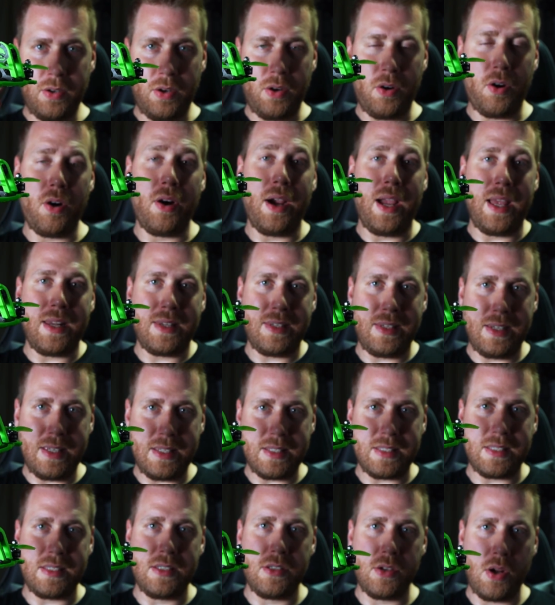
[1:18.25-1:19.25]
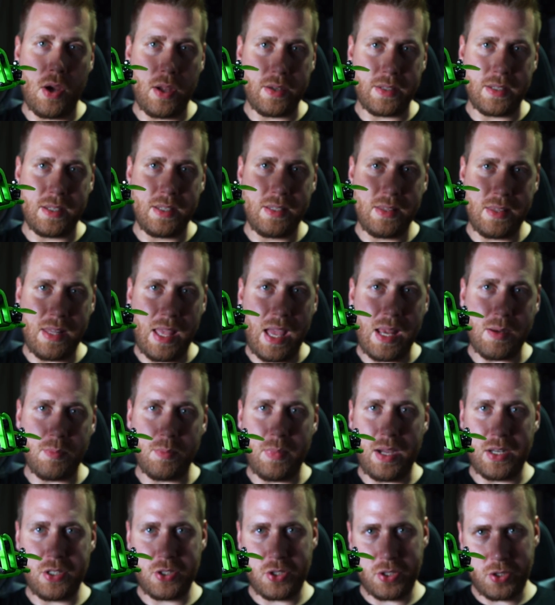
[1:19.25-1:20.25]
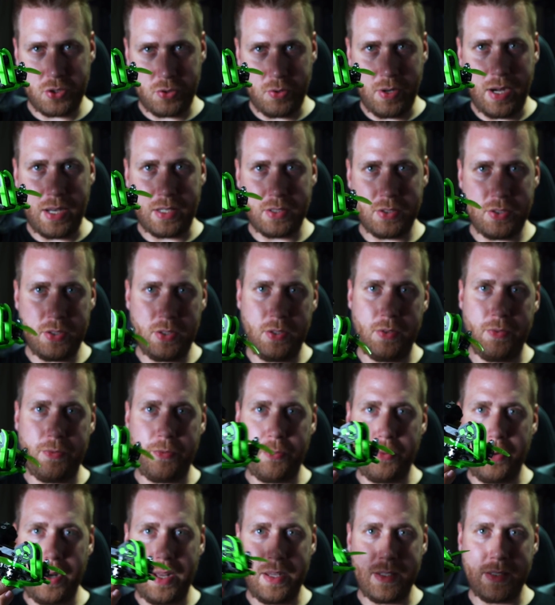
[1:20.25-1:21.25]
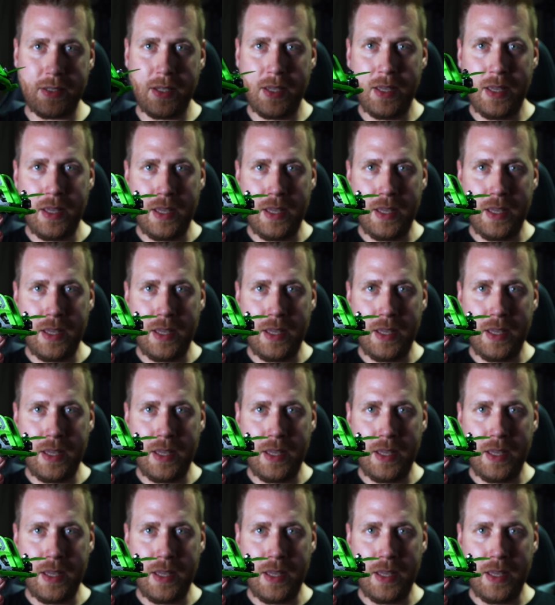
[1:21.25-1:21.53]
or at least not that much drag to the front